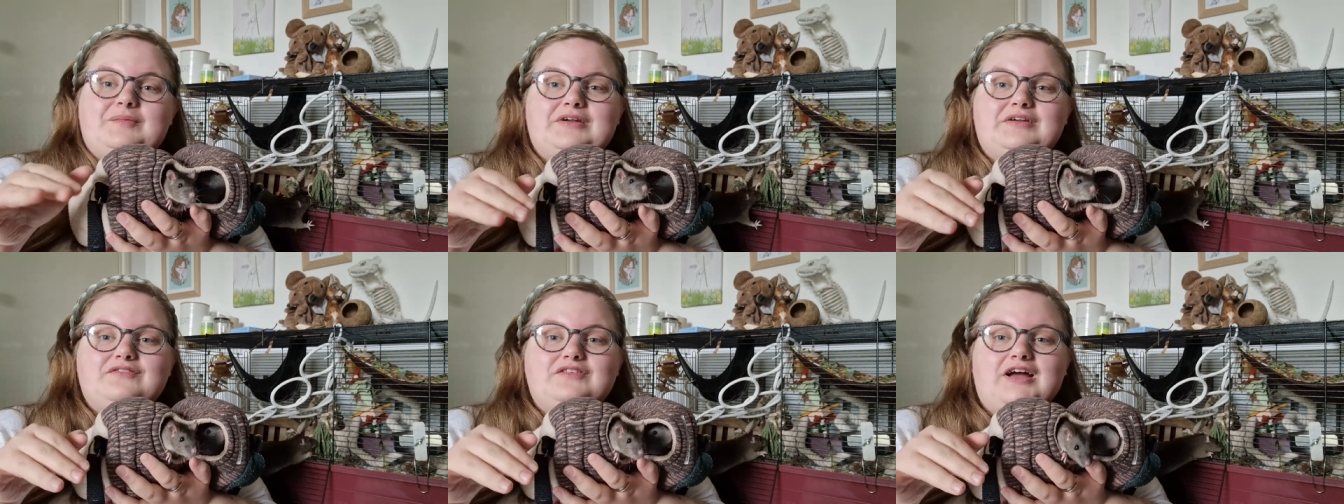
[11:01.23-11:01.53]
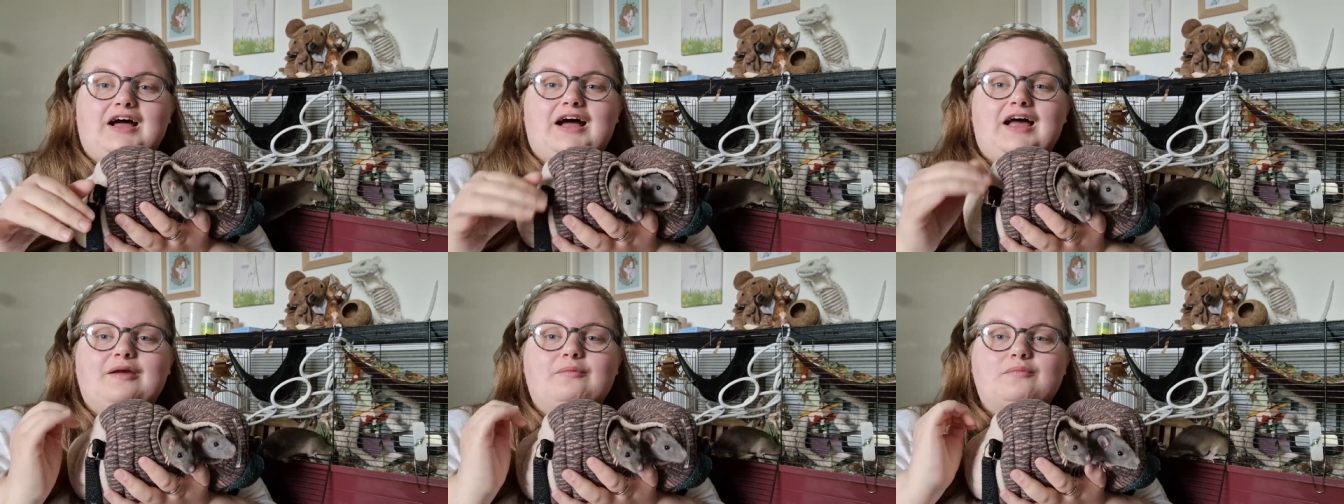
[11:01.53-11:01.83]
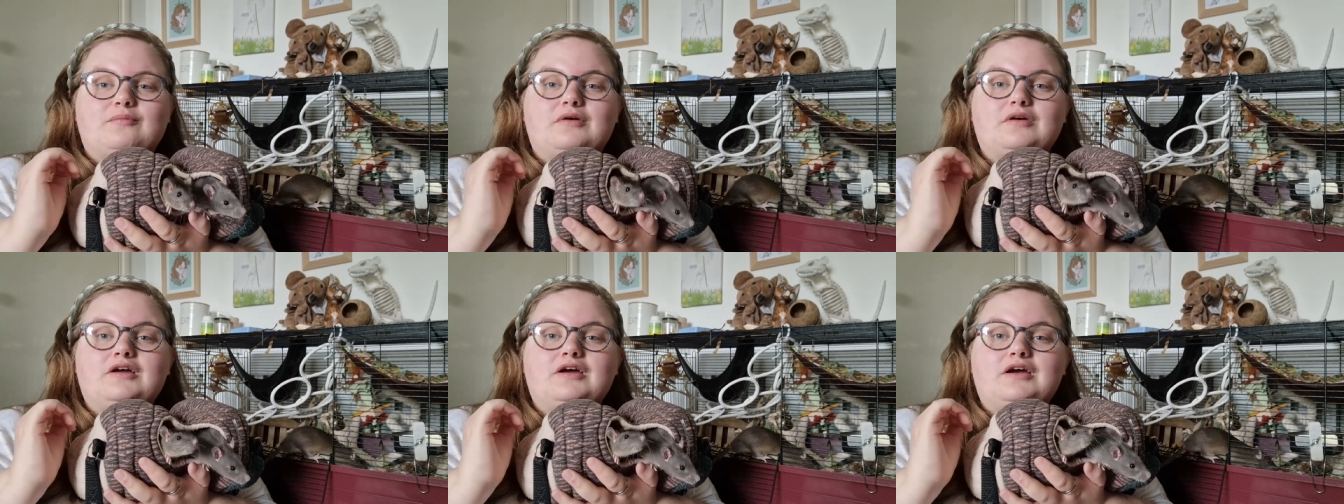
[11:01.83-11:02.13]
amount of
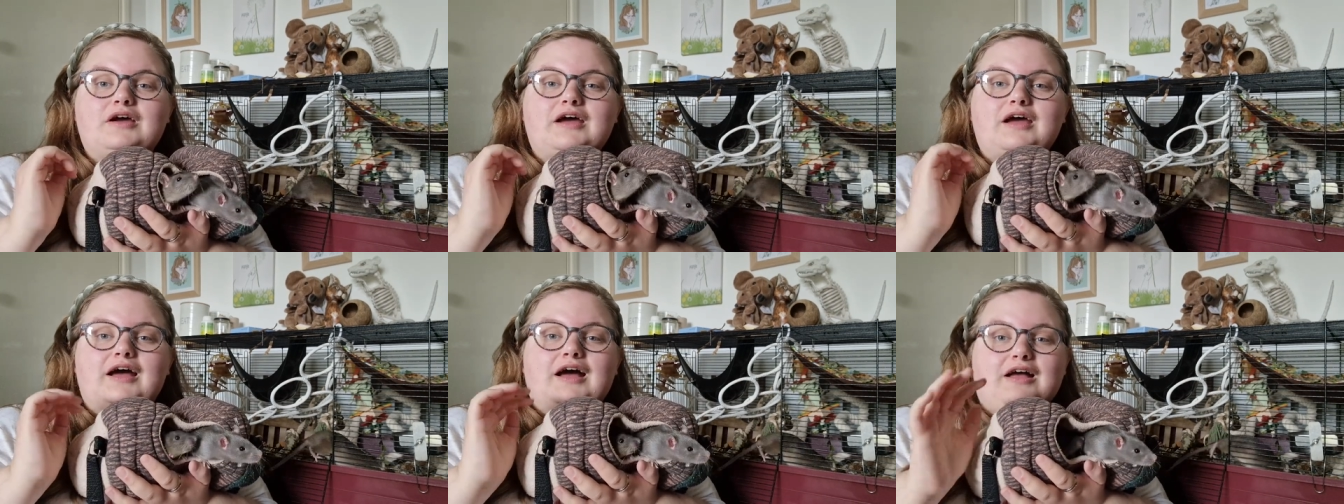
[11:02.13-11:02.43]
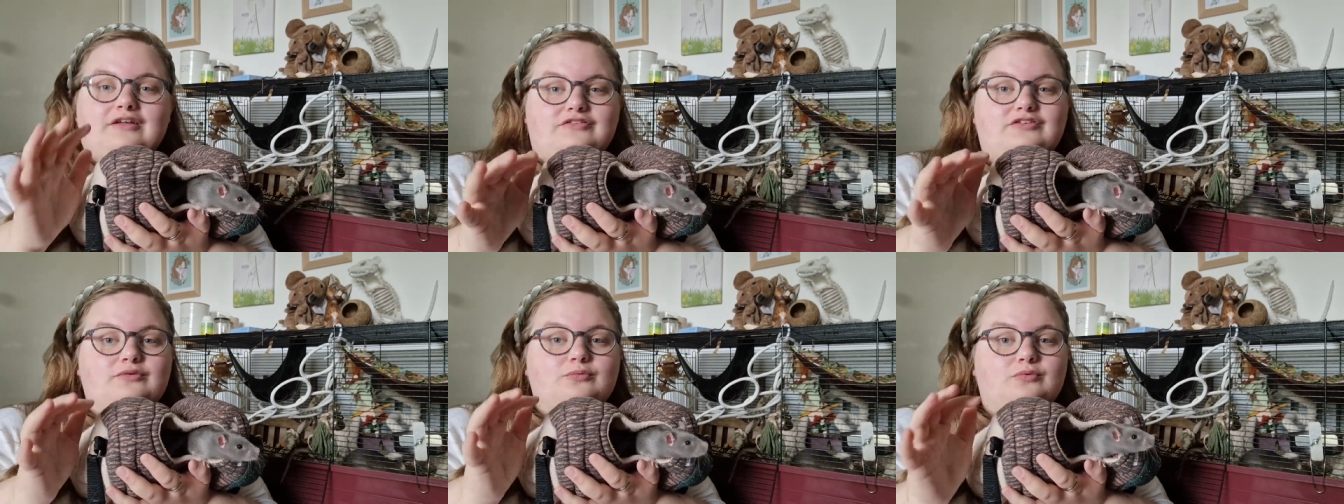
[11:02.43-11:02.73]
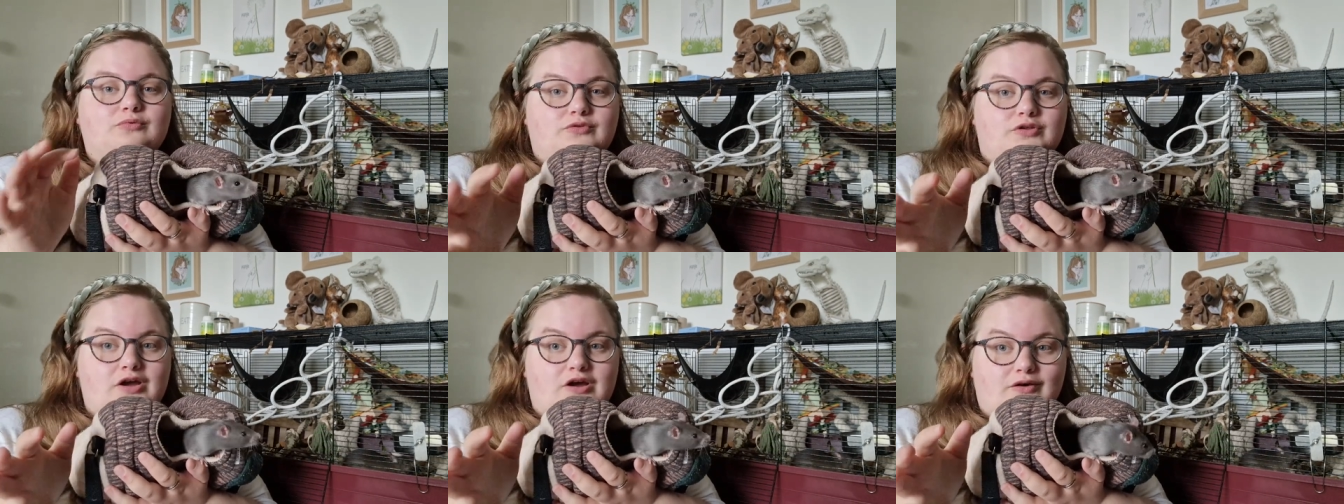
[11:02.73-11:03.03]
time, as you
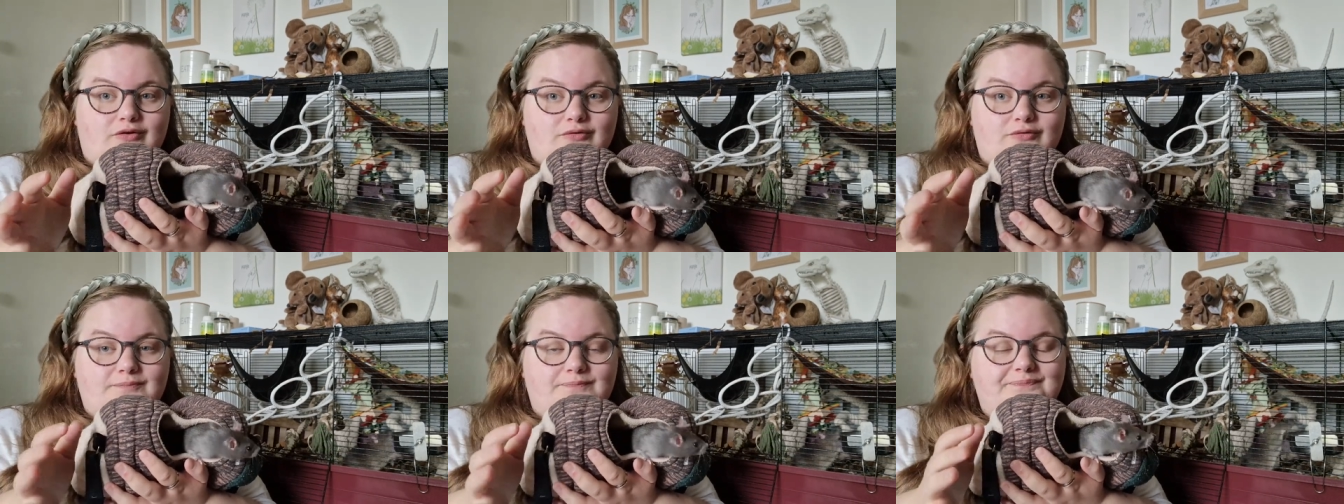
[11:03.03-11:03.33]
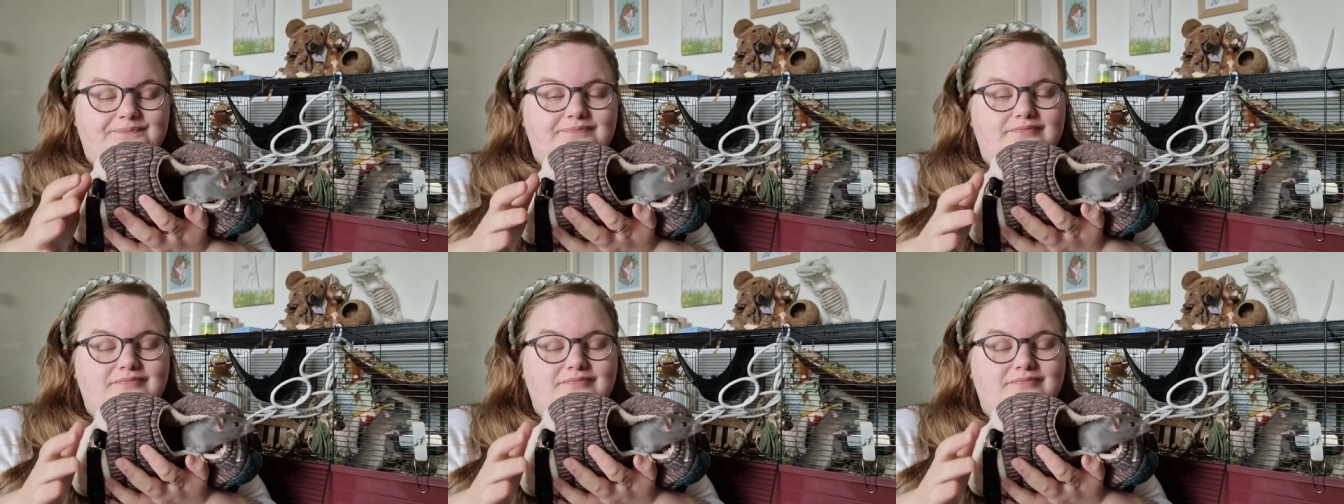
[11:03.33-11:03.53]
will know,